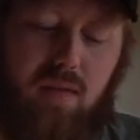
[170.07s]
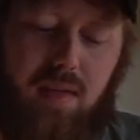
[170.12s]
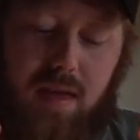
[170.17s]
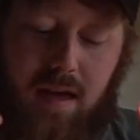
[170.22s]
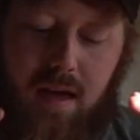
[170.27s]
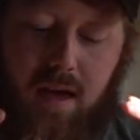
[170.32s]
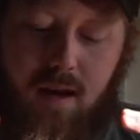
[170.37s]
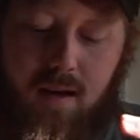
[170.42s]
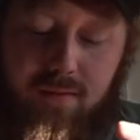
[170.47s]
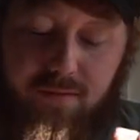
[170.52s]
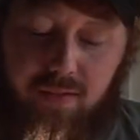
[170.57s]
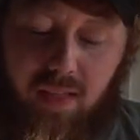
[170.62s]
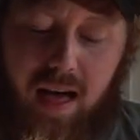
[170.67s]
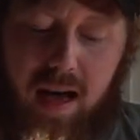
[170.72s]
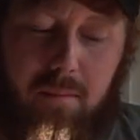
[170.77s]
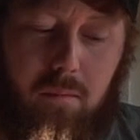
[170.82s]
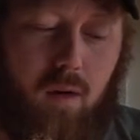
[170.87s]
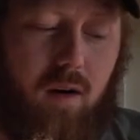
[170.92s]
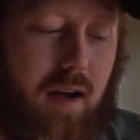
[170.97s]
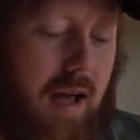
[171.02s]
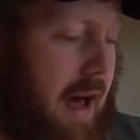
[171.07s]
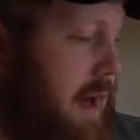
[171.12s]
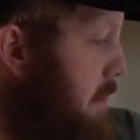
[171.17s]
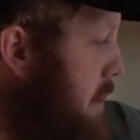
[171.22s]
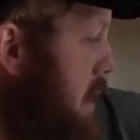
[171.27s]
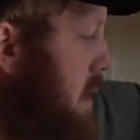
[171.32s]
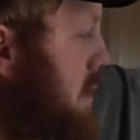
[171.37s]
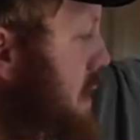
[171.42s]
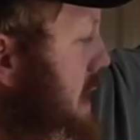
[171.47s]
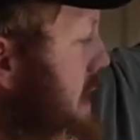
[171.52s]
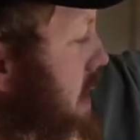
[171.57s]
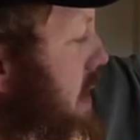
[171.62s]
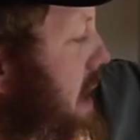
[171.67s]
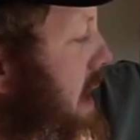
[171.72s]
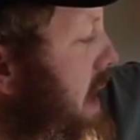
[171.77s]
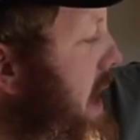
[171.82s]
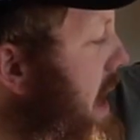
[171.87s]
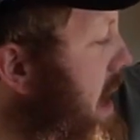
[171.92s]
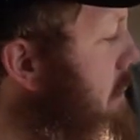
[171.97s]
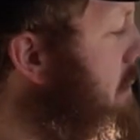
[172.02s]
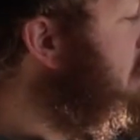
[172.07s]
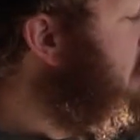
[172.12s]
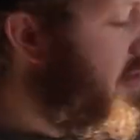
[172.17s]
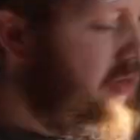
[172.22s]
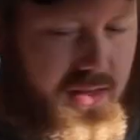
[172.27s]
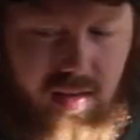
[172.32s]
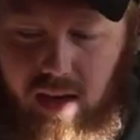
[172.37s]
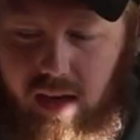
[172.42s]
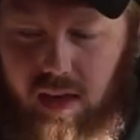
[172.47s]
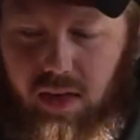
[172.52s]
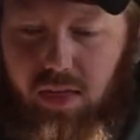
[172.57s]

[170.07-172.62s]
The Fly More combo that came with